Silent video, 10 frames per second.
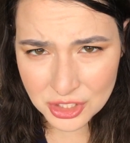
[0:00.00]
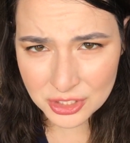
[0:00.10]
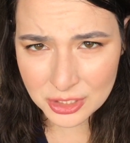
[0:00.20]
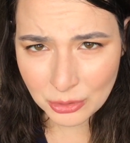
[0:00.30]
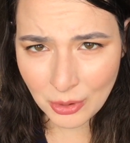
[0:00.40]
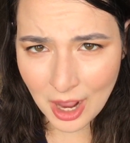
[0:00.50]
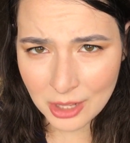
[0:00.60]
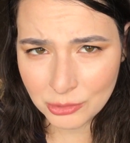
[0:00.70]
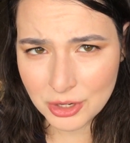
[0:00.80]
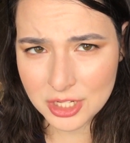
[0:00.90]
so
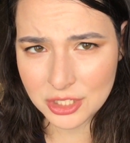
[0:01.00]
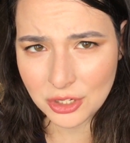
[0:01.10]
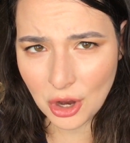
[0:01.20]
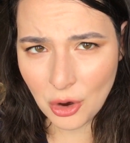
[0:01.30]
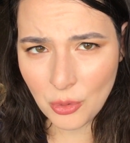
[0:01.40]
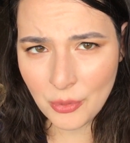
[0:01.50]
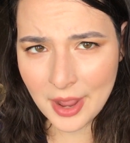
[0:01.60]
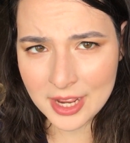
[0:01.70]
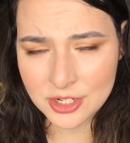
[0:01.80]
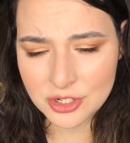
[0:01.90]
I already
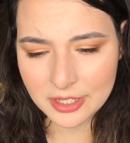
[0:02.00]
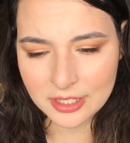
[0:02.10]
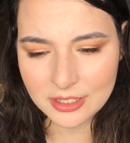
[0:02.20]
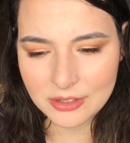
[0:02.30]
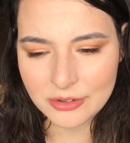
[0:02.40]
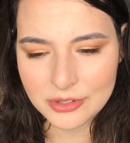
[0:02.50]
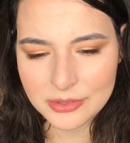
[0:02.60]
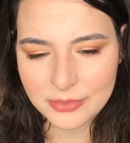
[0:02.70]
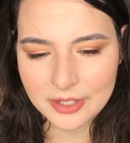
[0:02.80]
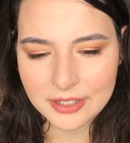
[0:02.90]
go and
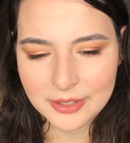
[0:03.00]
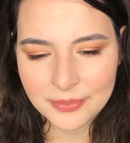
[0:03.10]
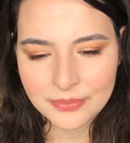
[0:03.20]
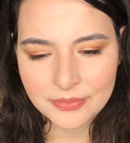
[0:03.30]
use my